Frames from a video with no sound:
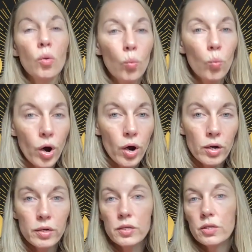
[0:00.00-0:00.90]

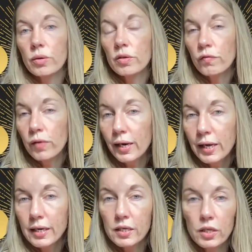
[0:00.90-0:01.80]
words, those
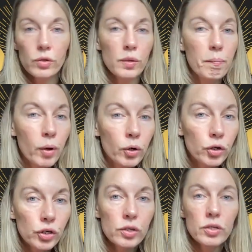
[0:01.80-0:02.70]
feelings, those
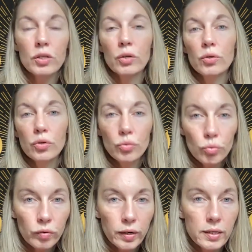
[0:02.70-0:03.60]
emotions, those
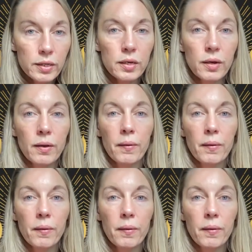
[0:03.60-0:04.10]
stories,